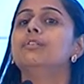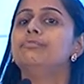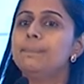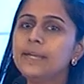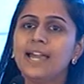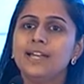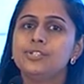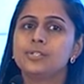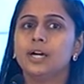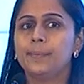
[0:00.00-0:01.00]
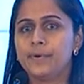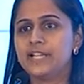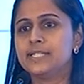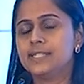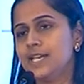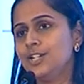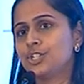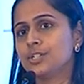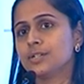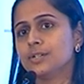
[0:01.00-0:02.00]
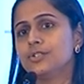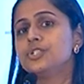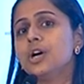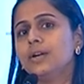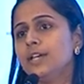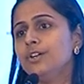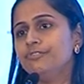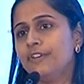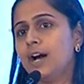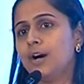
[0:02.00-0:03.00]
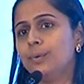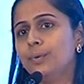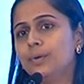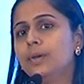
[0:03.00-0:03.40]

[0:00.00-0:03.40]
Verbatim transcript: We began our presentation talking of how